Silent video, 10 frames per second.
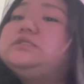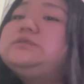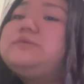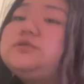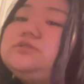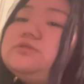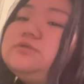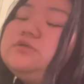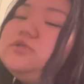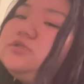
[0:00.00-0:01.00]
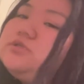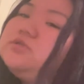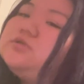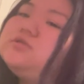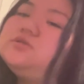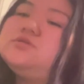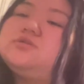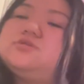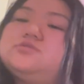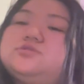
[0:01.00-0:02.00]
by julian you just
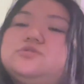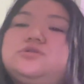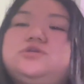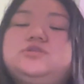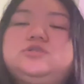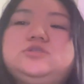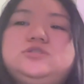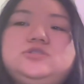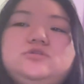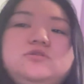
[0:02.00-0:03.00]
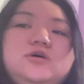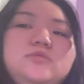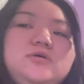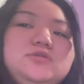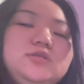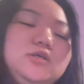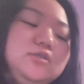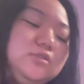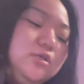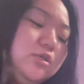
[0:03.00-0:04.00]
know who julian He's in clubhouse like i
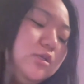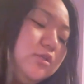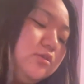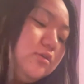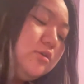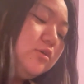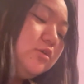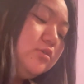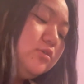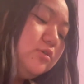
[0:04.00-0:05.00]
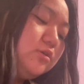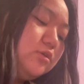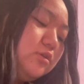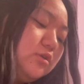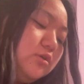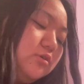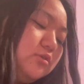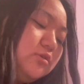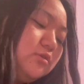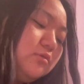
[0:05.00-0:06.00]
said not to julian he
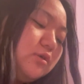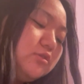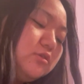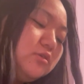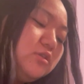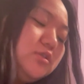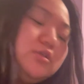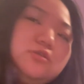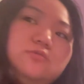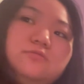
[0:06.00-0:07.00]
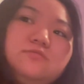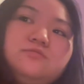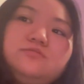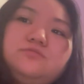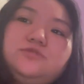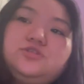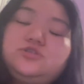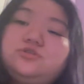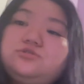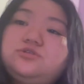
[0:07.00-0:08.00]
goes to x so just
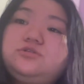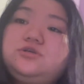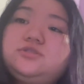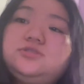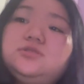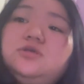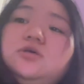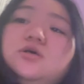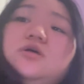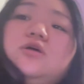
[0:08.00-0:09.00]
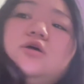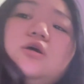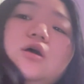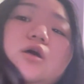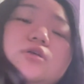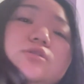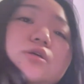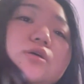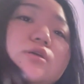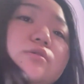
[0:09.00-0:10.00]
two julians so
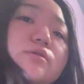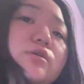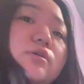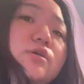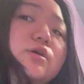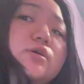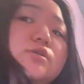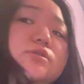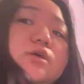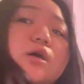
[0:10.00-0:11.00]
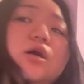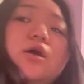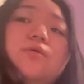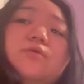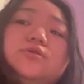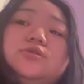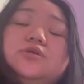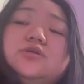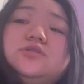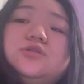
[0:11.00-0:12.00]
anyway, guys, I want you
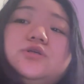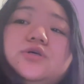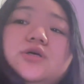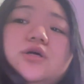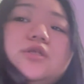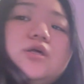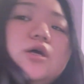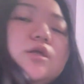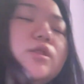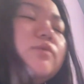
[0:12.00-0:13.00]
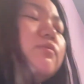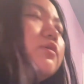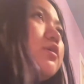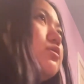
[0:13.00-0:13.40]
guys to know that I love you guys